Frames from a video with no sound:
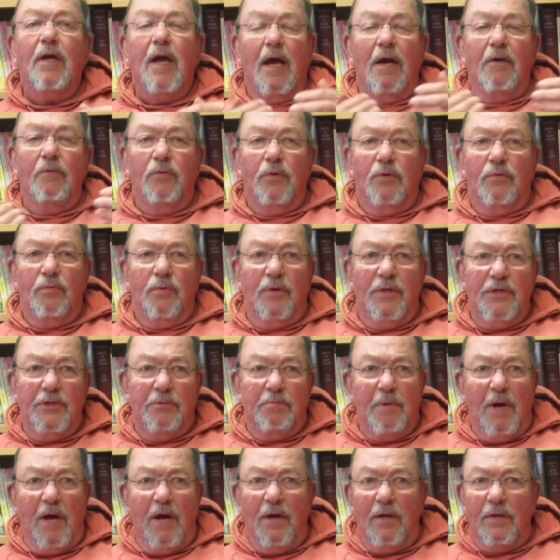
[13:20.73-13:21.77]
I would
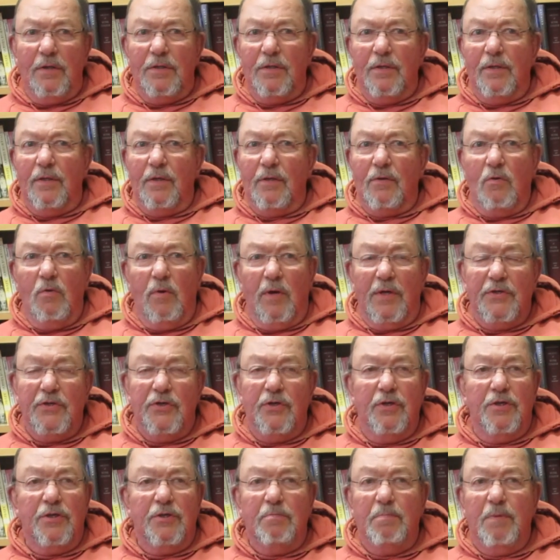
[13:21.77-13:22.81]
respond to the
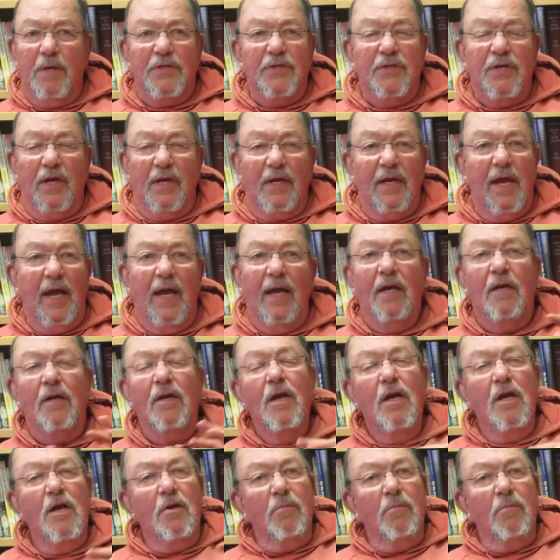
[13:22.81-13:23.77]
questions best I can.